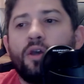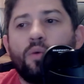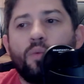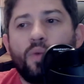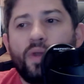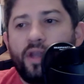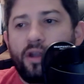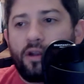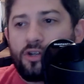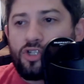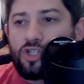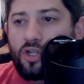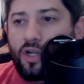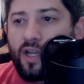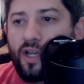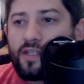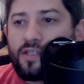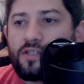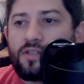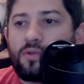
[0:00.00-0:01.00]
We are
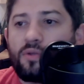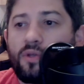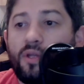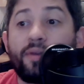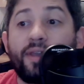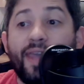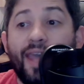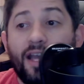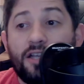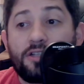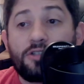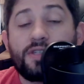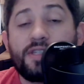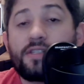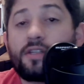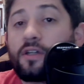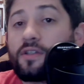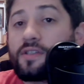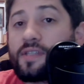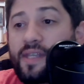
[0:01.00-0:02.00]
trying to limit
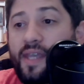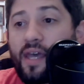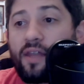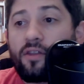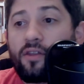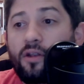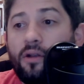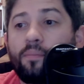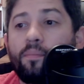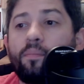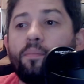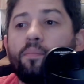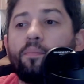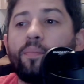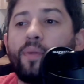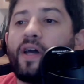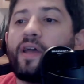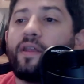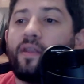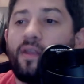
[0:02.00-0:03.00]
casualties altogether,
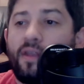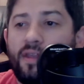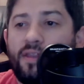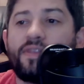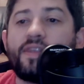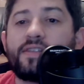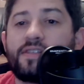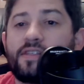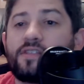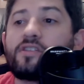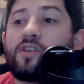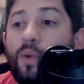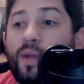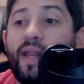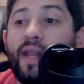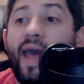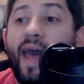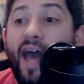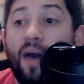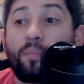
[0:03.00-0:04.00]
but this is
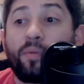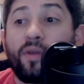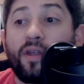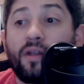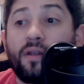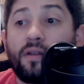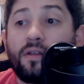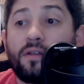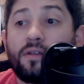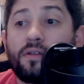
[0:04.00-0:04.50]
going to happen.